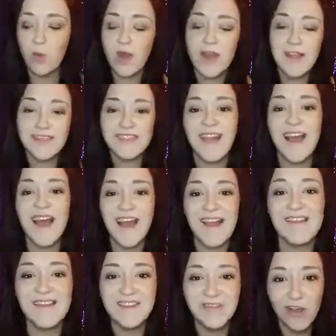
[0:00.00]
is the
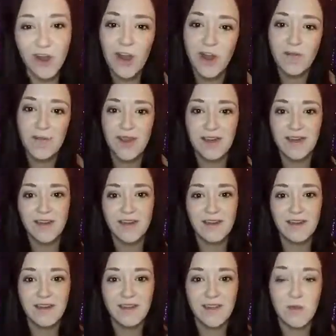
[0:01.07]
ideal Carmen?
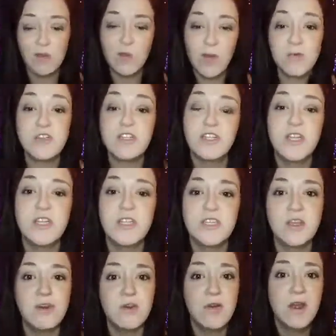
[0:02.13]
Like, what would she
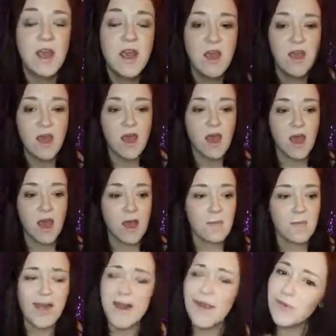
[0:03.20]
do?
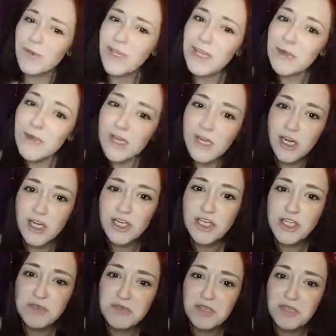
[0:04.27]
And I really, really urge
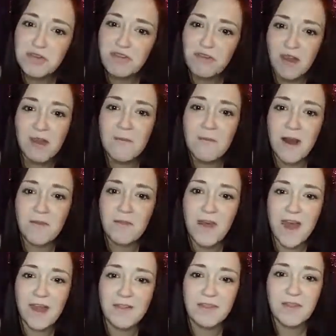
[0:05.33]
you to think about
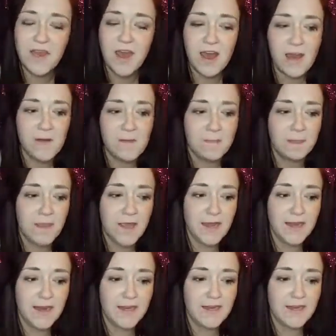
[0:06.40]
that,
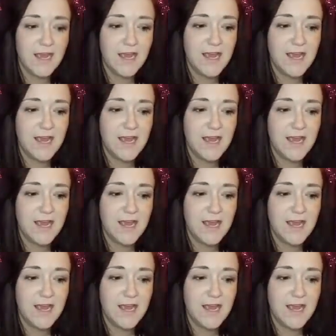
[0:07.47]
and